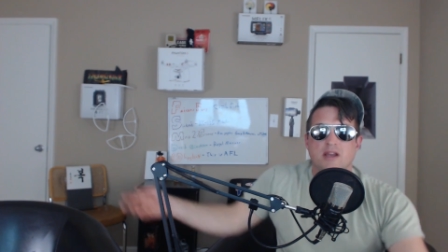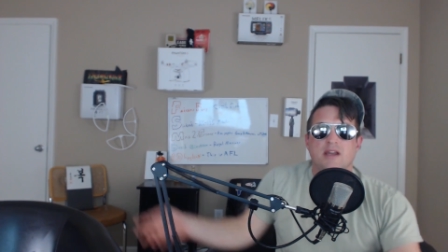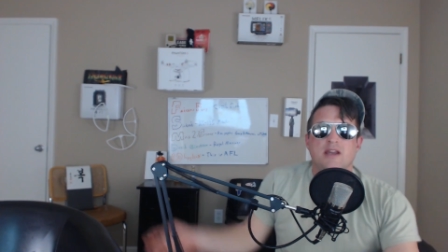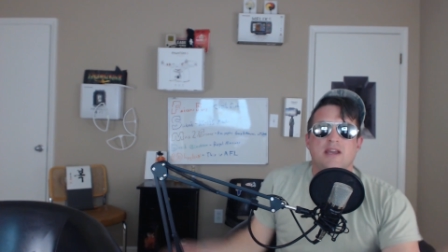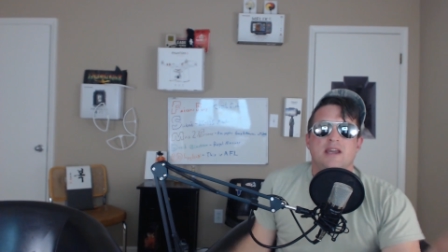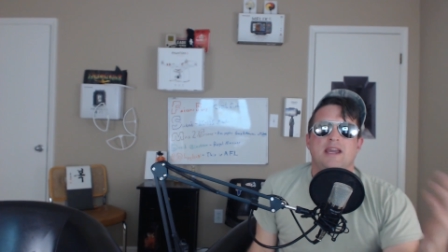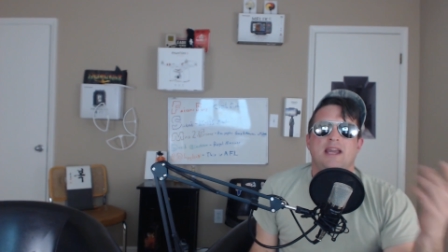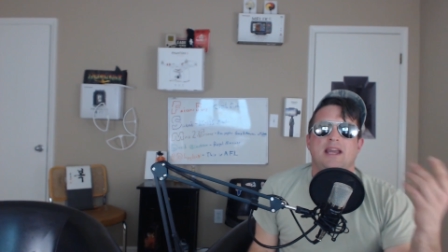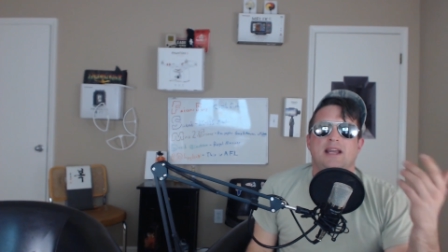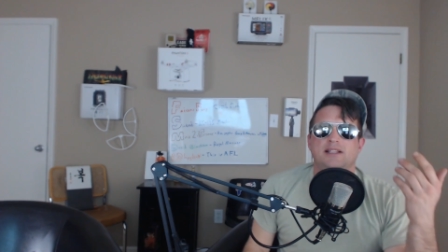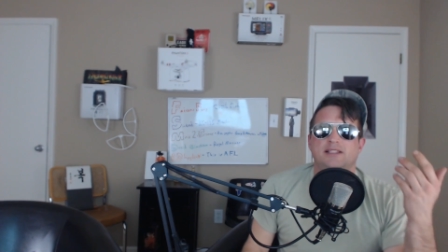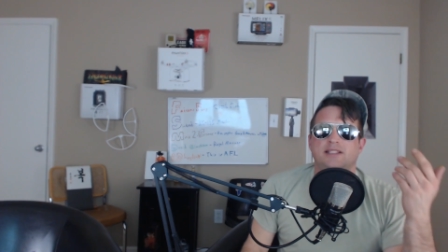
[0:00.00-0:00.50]

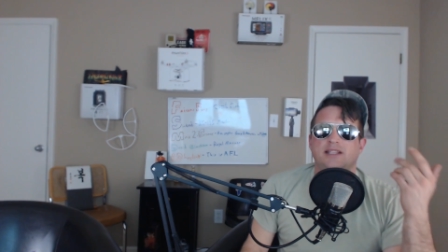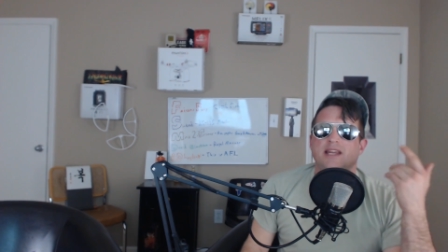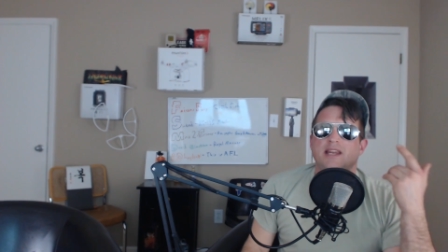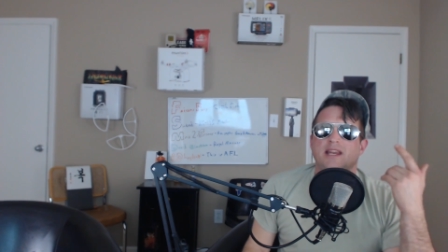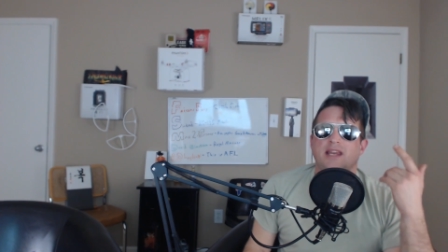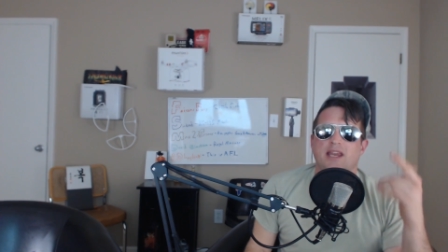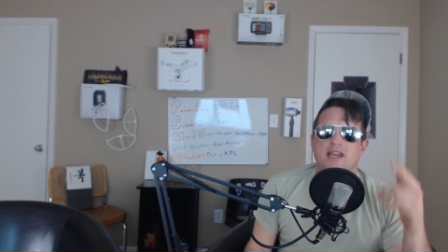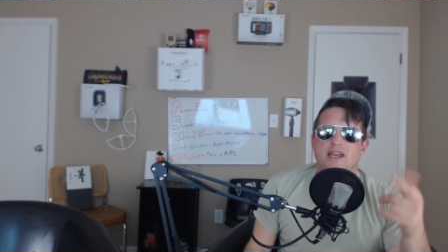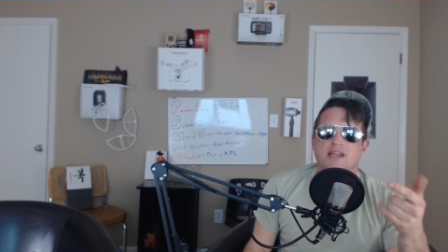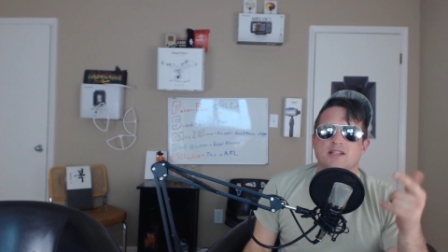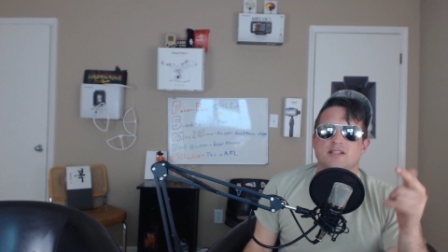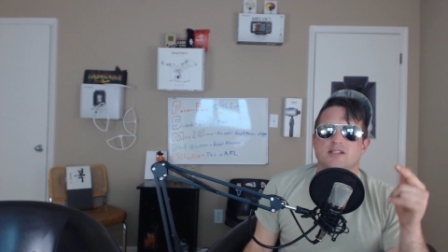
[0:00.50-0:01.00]
it's getting
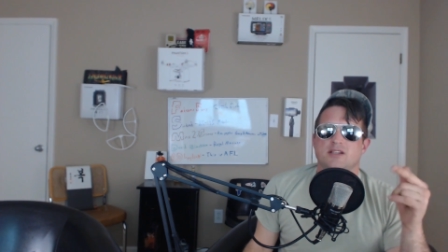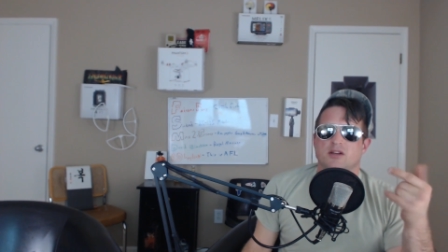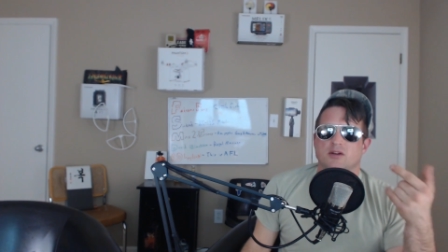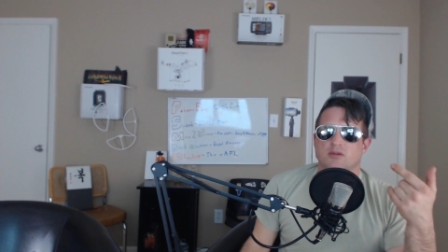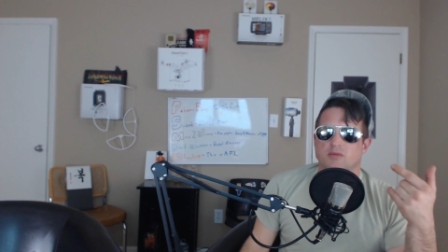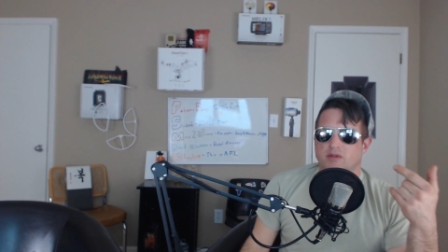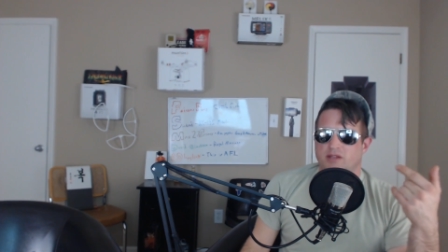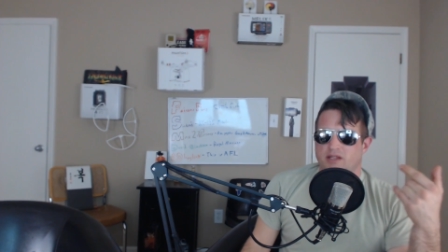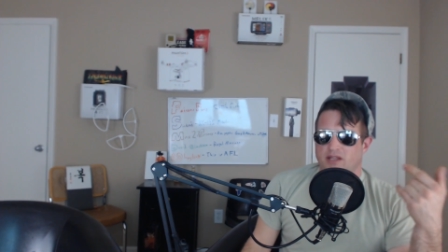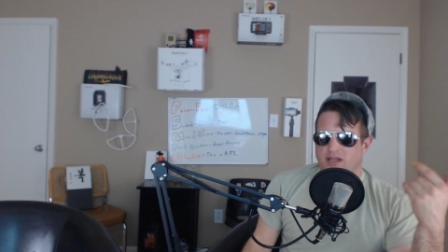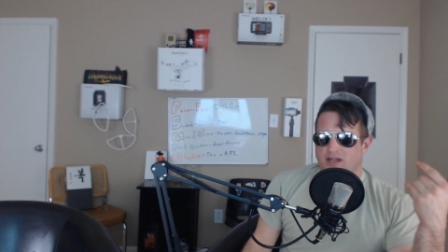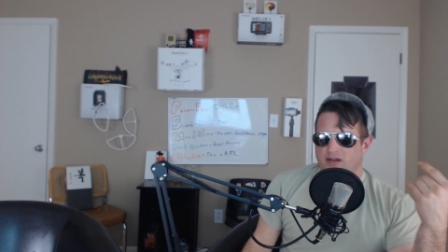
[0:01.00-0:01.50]
easier
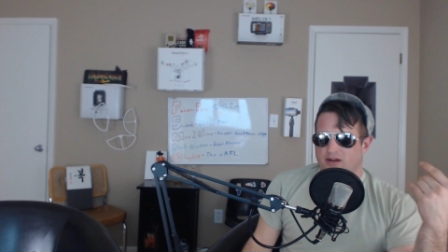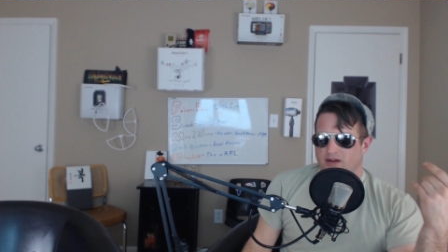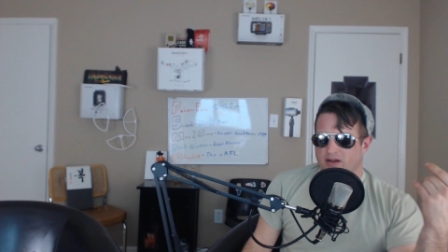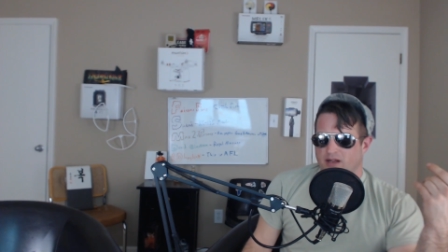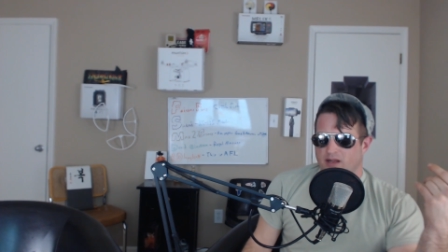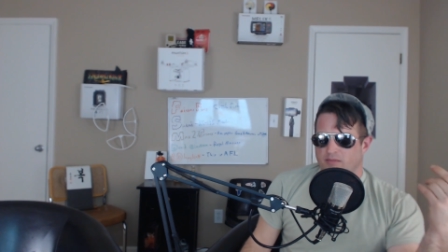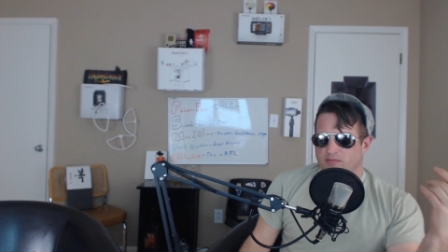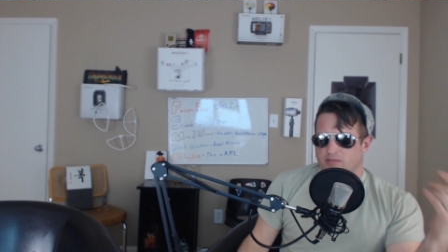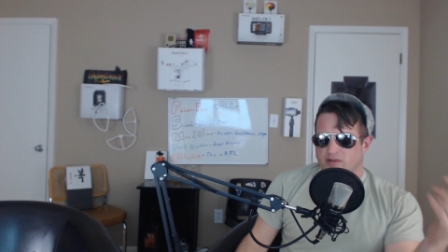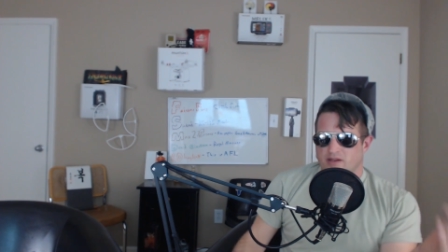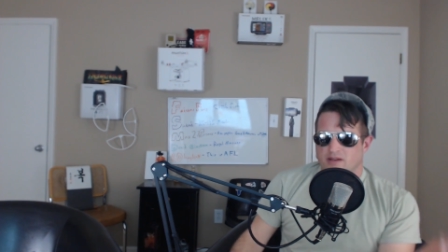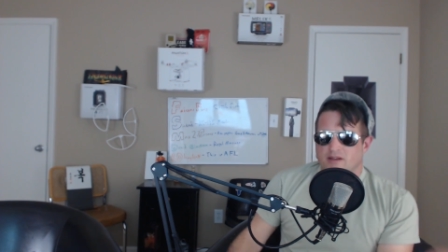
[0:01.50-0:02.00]
with the
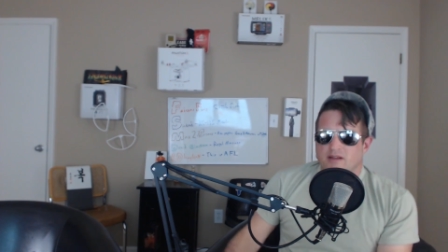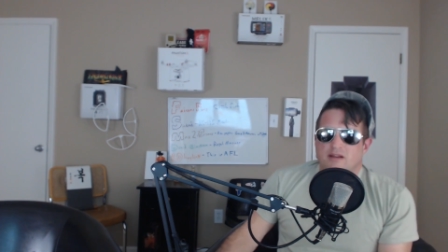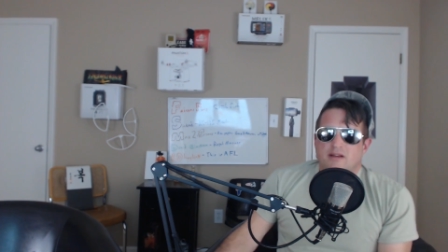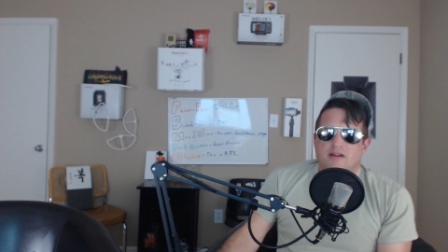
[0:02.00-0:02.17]
internet, but